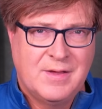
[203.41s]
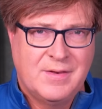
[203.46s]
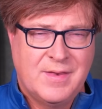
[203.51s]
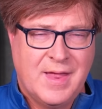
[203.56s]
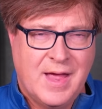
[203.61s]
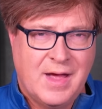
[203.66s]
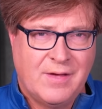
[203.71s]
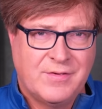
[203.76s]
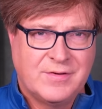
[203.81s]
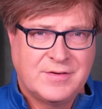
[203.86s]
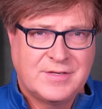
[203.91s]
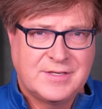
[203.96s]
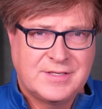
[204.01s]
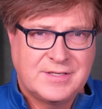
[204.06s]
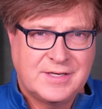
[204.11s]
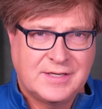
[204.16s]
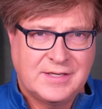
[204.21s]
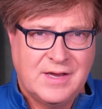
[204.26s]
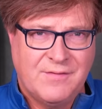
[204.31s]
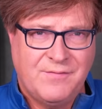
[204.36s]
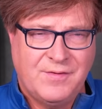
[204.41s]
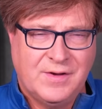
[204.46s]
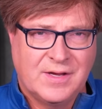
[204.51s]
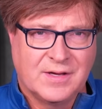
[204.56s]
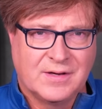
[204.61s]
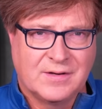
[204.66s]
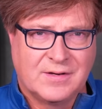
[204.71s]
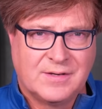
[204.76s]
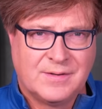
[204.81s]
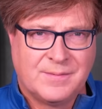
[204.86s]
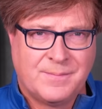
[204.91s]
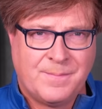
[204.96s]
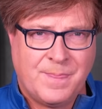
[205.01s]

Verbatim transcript: Now, this is significant